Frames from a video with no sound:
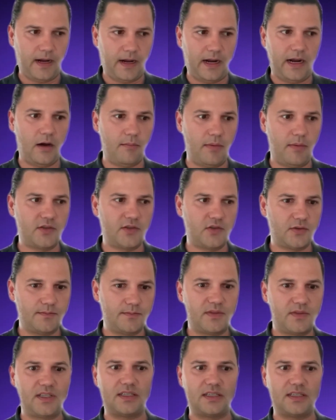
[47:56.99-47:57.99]
how much
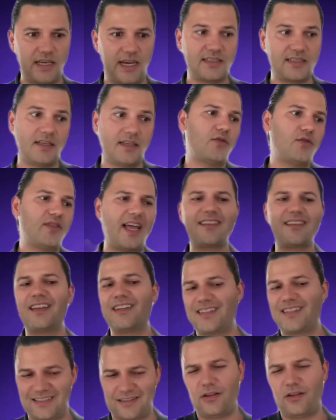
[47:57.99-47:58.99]
success, and that
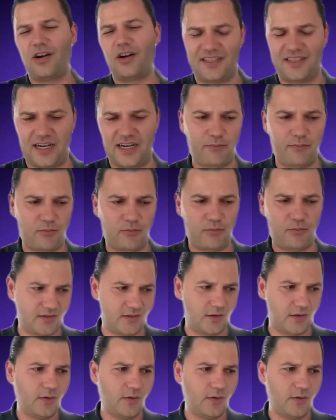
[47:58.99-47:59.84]
thing takes a long time, right?